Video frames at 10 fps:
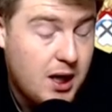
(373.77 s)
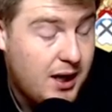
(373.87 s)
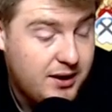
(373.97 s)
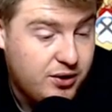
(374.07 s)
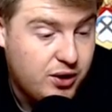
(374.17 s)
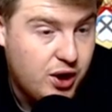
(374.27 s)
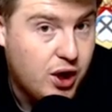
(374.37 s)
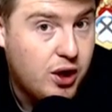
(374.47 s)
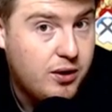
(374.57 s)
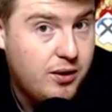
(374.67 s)
I don't
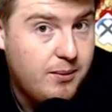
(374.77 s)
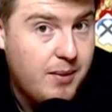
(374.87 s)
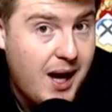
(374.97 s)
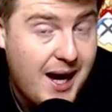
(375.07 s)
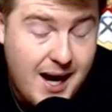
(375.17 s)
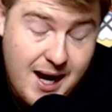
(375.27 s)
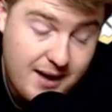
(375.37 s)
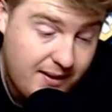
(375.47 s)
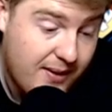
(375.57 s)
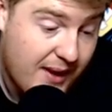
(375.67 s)
know, but I, I,
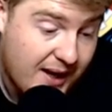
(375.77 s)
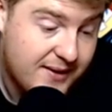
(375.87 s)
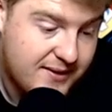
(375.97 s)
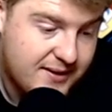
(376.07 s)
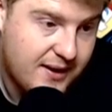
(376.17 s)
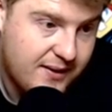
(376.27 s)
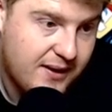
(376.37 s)
that's